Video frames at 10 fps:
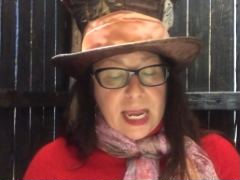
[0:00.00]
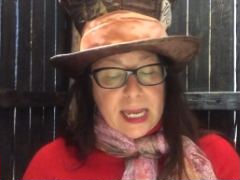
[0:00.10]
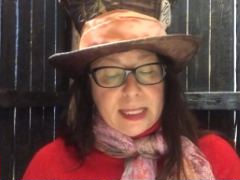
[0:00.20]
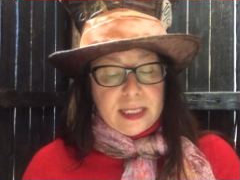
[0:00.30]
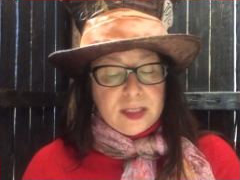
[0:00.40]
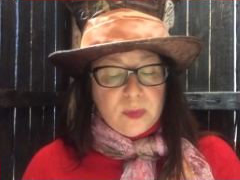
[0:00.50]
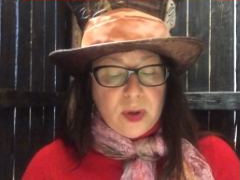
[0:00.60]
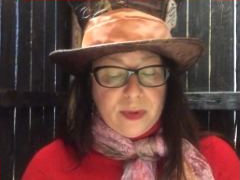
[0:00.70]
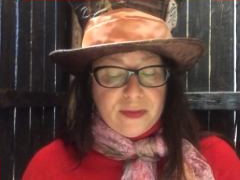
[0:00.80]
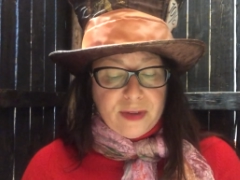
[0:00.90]
At this
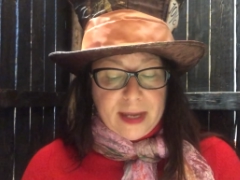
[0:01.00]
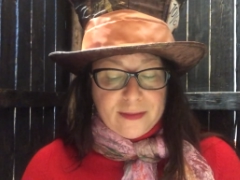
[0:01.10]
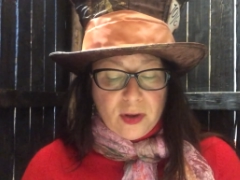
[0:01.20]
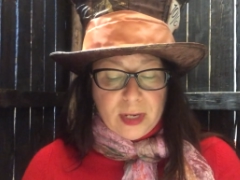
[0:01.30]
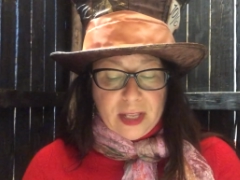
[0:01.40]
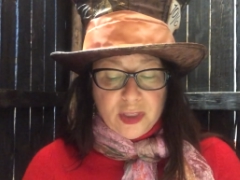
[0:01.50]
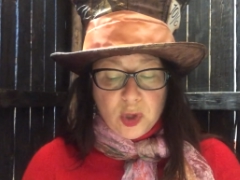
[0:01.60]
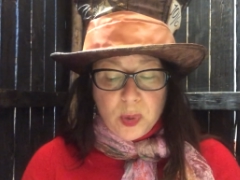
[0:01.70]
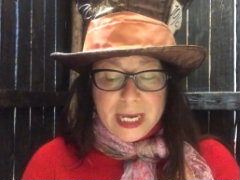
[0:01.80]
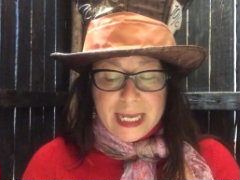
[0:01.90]
moment, Five called out, The
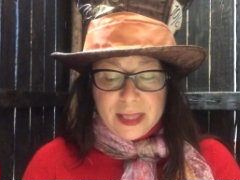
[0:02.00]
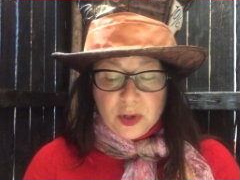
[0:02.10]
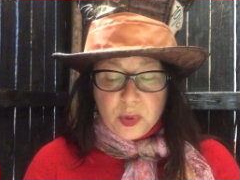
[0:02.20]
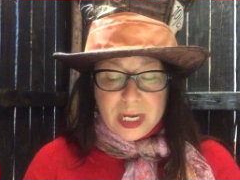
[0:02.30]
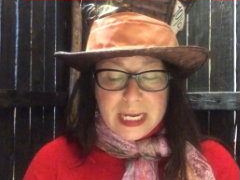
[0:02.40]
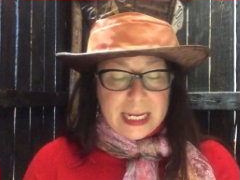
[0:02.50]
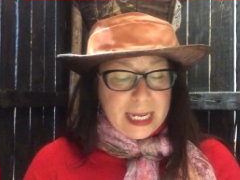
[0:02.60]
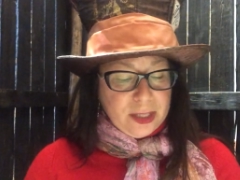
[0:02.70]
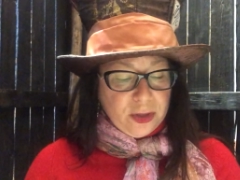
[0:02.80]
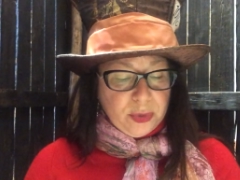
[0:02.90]
queen, the queen!
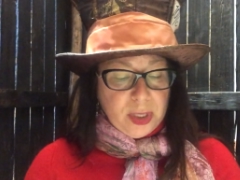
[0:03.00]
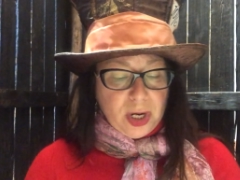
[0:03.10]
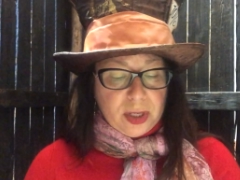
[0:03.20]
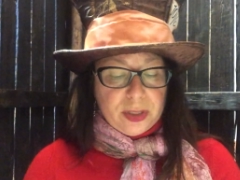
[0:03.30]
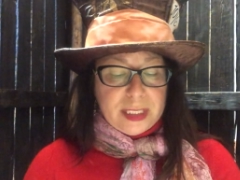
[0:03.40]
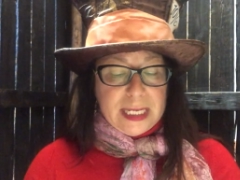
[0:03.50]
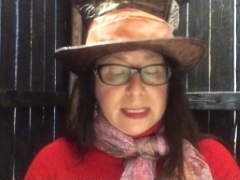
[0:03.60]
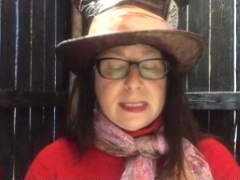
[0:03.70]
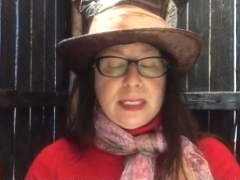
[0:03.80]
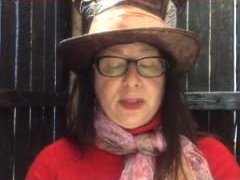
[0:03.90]
And the three gardeners
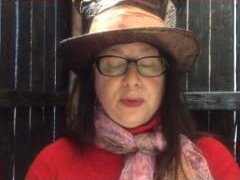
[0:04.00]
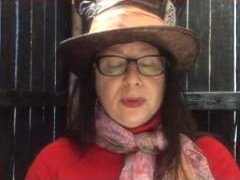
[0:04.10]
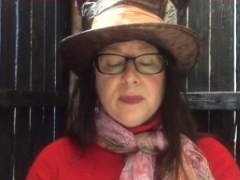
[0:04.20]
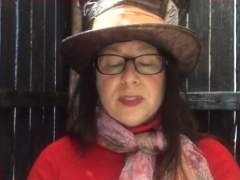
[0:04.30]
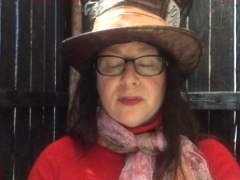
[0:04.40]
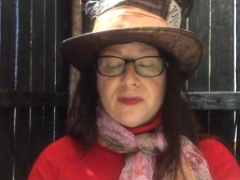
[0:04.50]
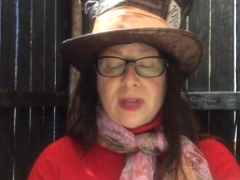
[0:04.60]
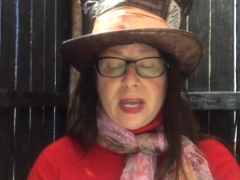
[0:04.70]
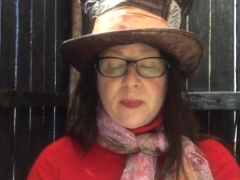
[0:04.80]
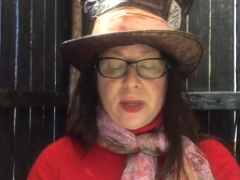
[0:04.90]
instantly threw themselves
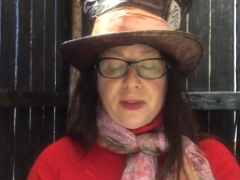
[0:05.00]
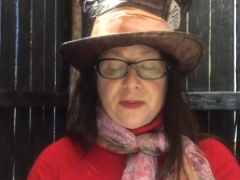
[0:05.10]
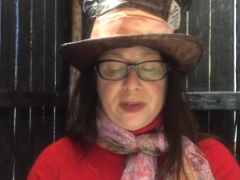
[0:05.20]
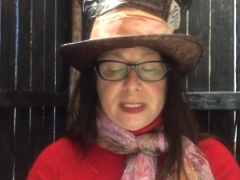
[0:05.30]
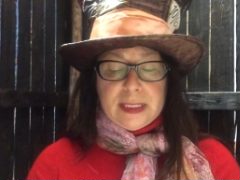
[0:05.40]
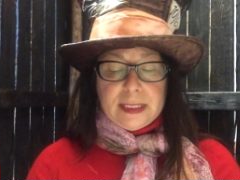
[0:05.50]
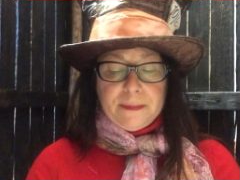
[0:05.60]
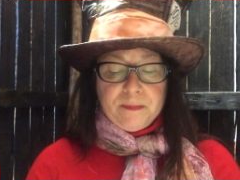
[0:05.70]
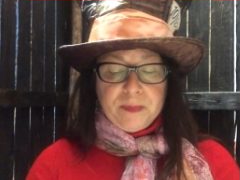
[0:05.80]
flat upon their faces.